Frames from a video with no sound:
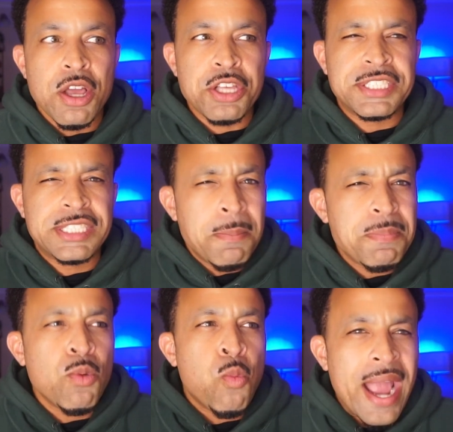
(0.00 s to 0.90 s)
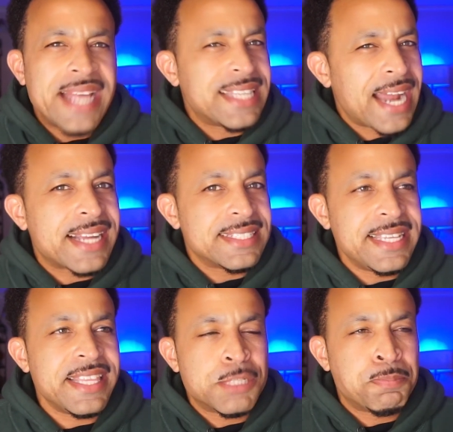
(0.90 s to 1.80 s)
some ways that I could
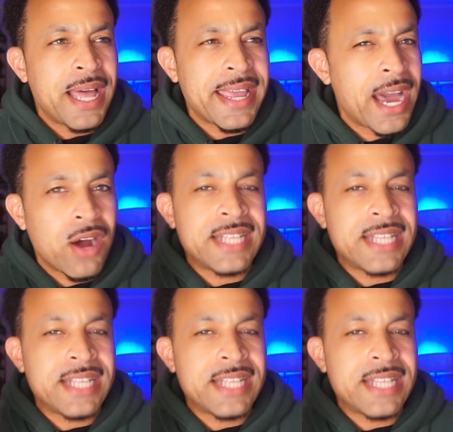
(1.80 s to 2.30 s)
see this playing out